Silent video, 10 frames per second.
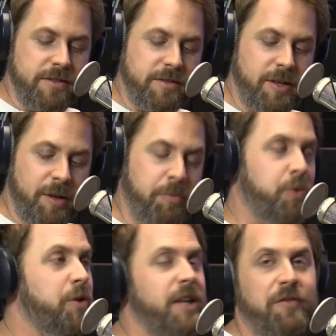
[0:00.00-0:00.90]
to the
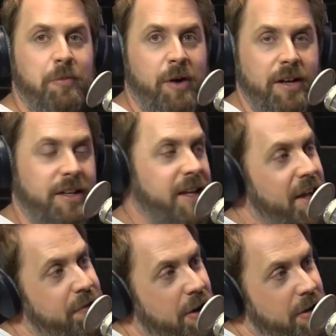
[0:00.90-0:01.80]
pool level button in the
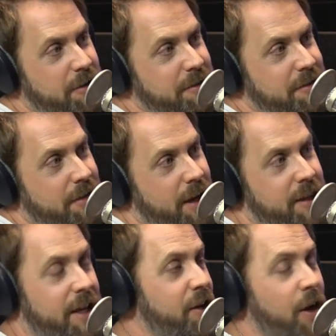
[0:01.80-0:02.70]
elevator. Oh, and yeah.
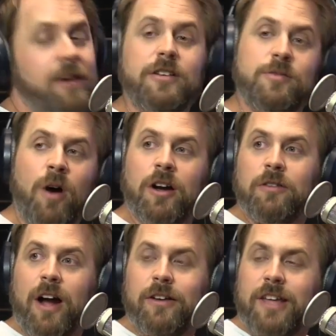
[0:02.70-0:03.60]
then just walk
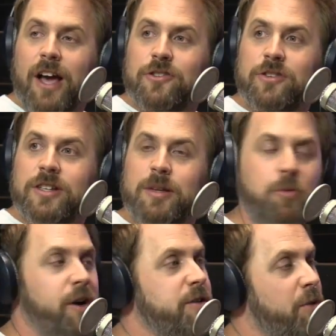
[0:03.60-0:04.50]
around just casually walk as the
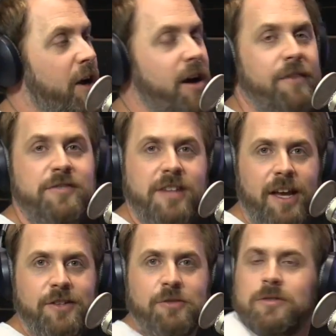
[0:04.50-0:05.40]
boys ran off
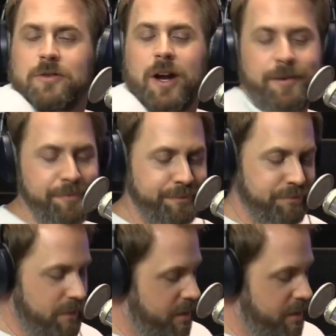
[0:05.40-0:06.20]
stage. It was great. In their